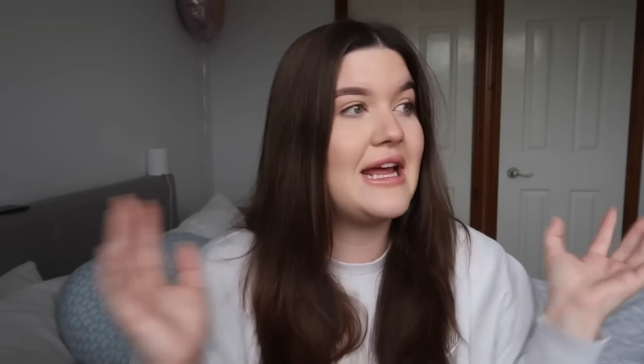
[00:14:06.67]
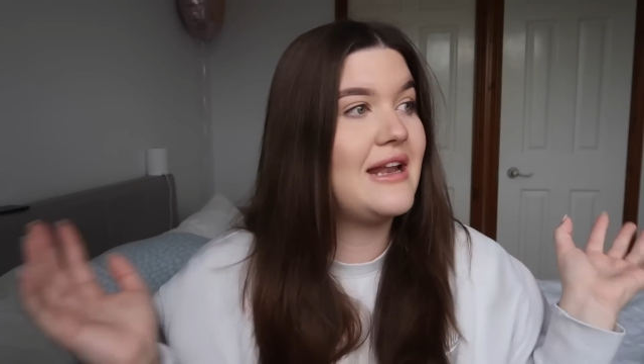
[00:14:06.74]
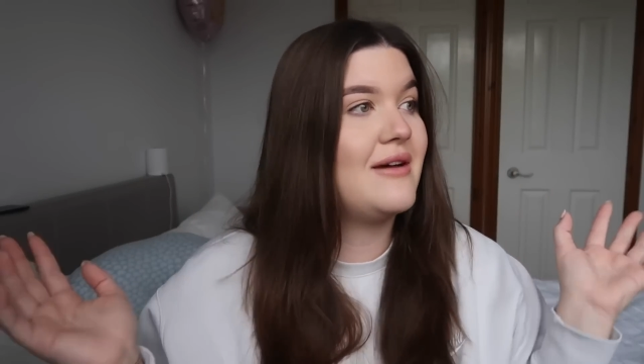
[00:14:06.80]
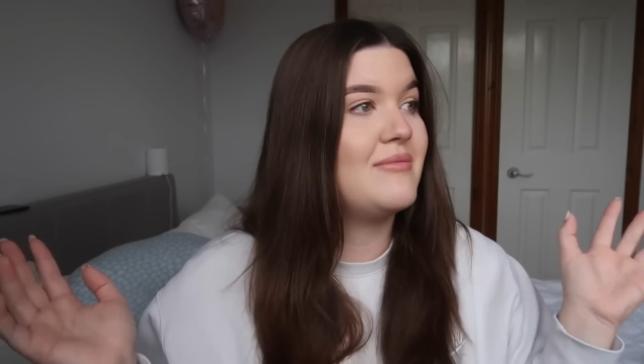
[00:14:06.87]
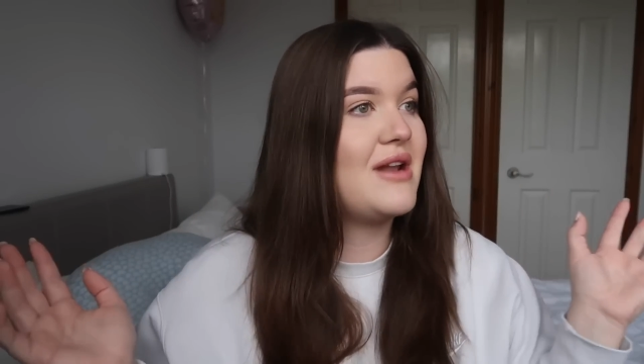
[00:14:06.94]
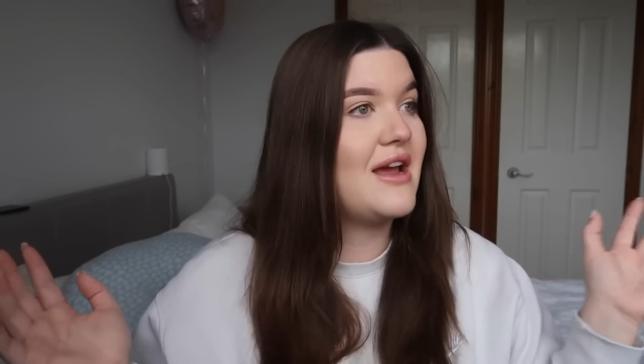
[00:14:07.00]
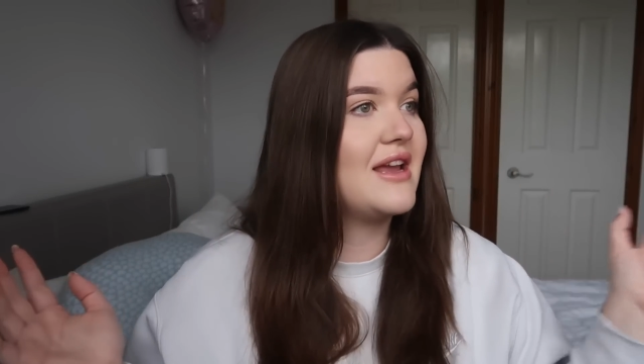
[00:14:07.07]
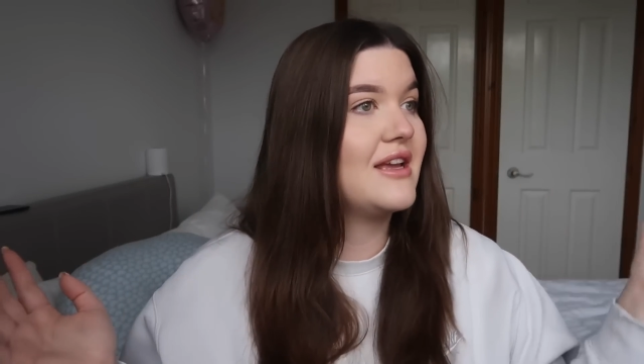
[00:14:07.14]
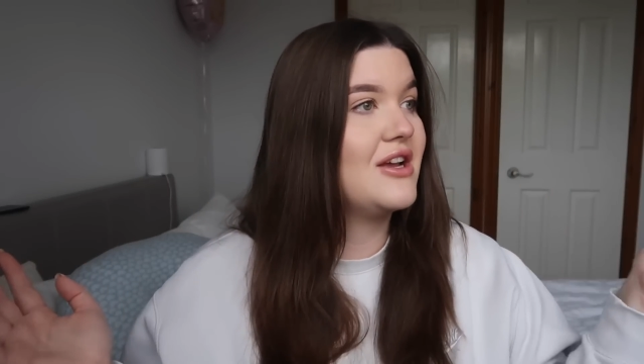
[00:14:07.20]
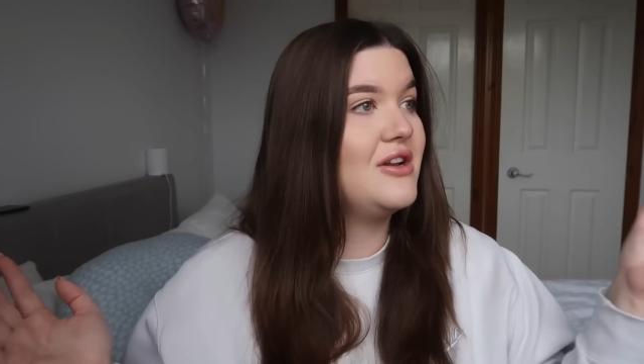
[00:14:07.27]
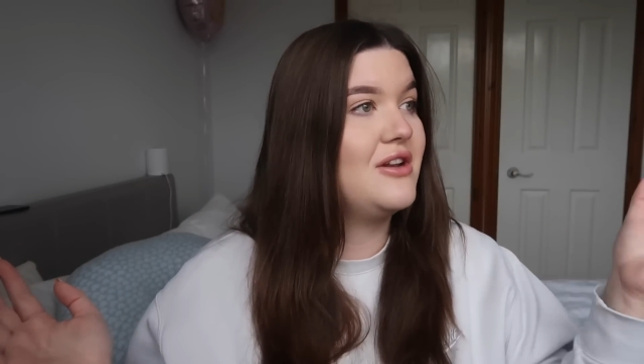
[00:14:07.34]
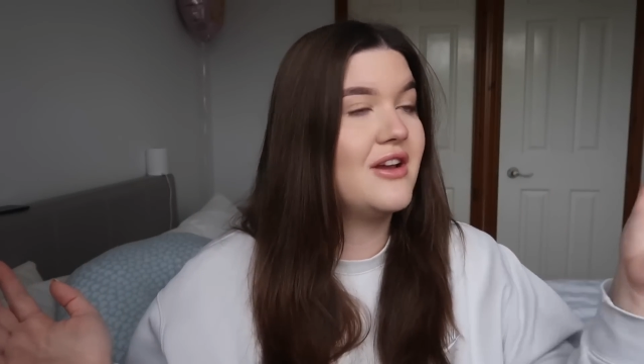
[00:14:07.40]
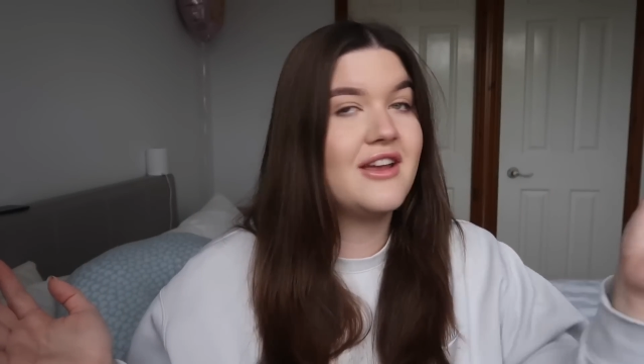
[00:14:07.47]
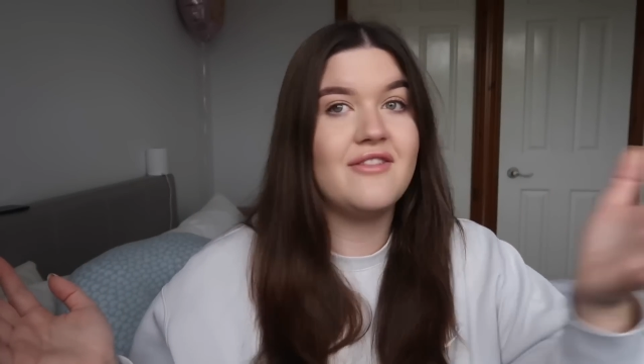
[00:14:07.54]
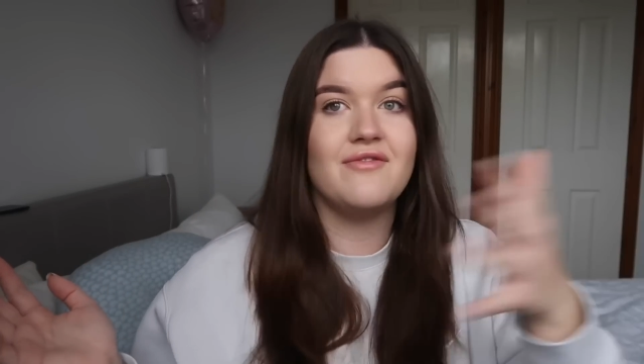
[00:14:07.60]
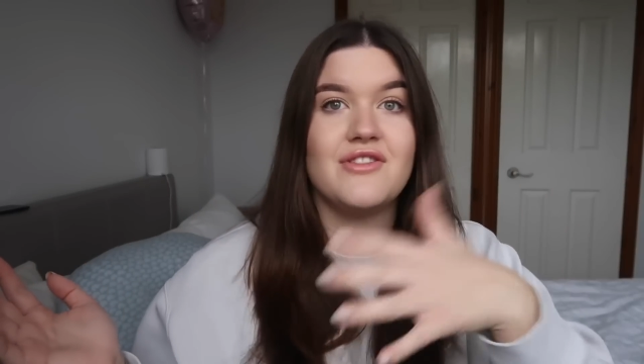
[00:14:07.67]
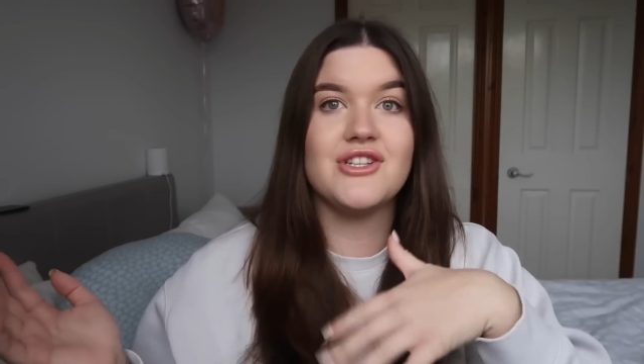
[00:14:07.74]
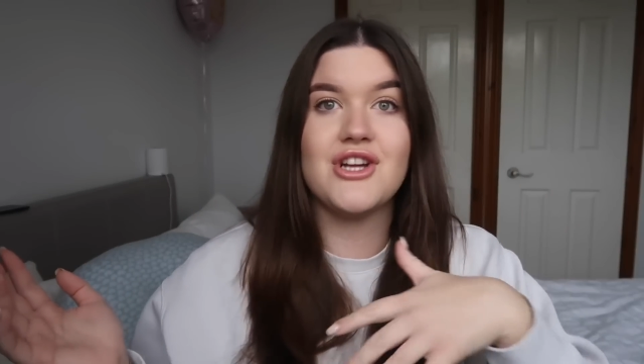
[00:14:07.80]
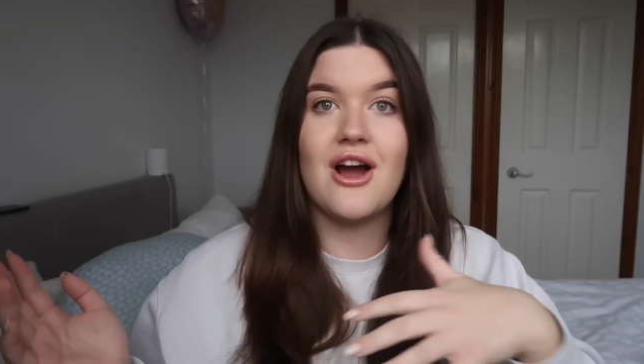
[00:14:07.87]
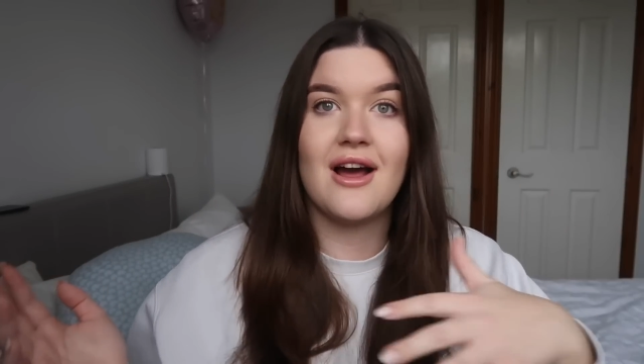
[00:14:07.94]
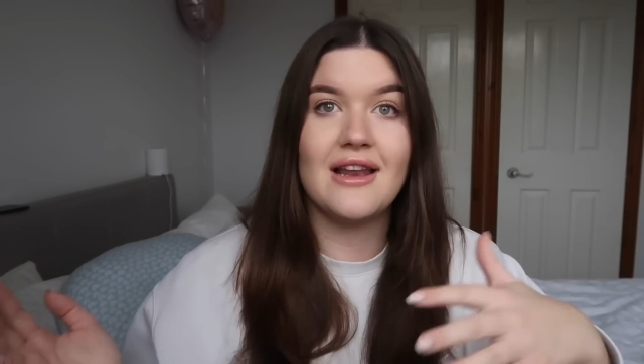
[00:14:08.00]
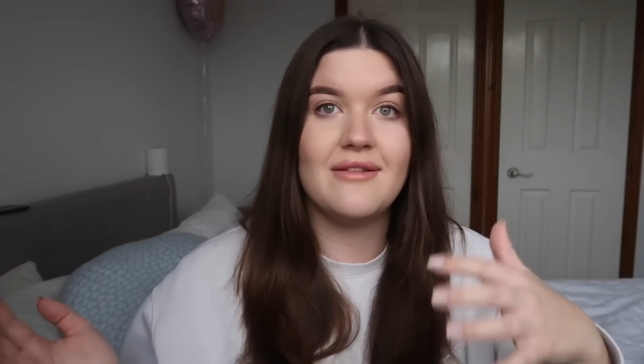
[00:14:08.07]
and I'm like looking for
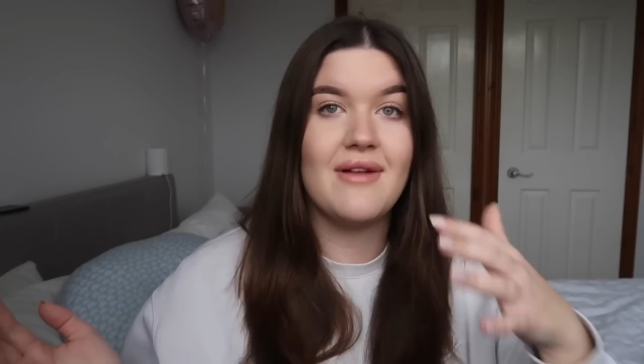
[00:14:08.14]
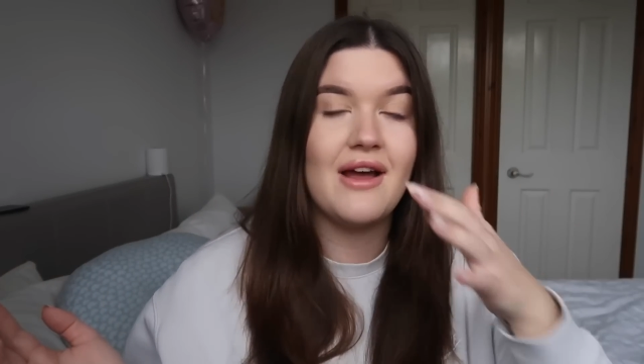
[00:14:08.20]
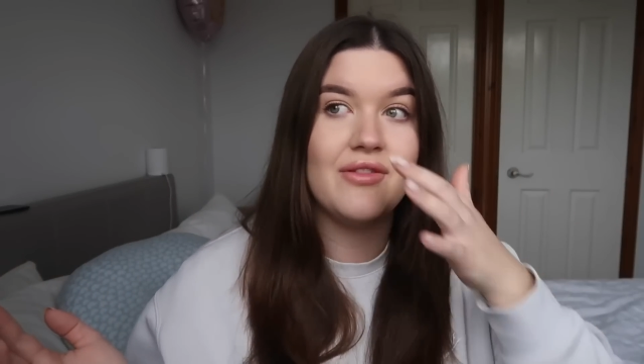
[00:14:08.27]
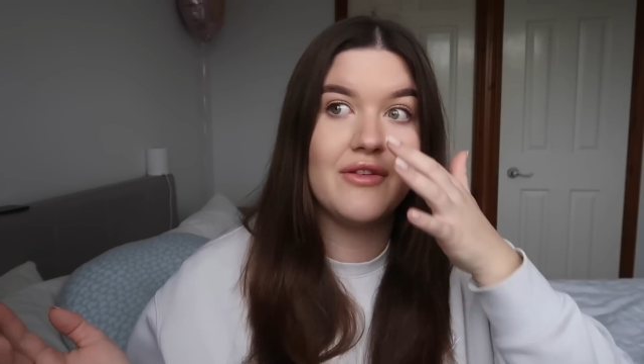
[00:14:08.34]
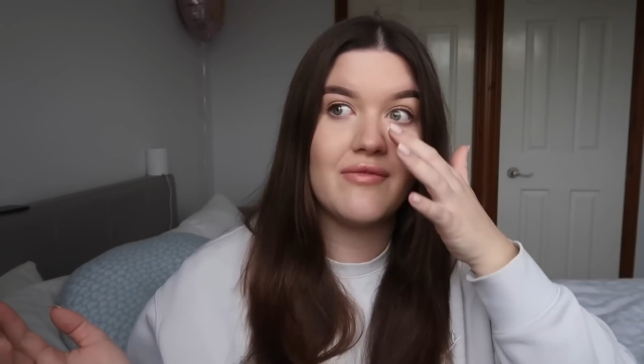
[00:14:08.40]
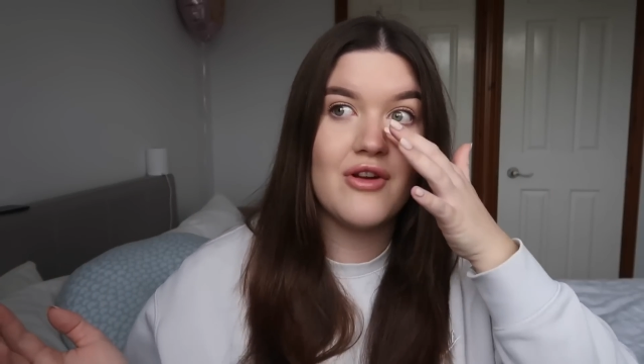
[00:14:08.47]
Charlie around the